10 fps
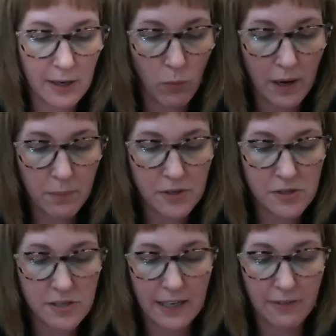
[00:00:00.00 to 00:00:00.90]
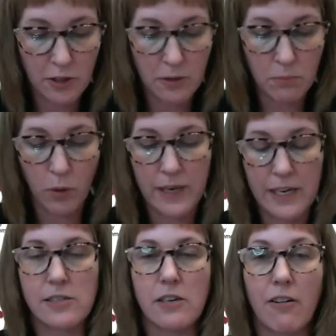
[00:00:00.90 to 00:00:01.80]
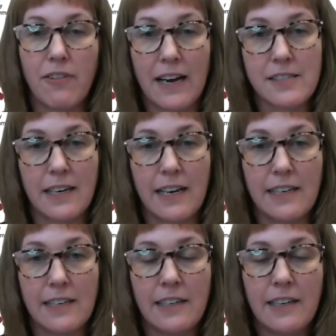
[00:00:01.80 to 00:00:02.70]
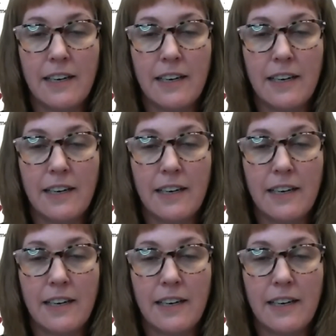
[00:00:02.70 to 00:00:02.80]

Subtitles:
what % of your employees are vaccinated?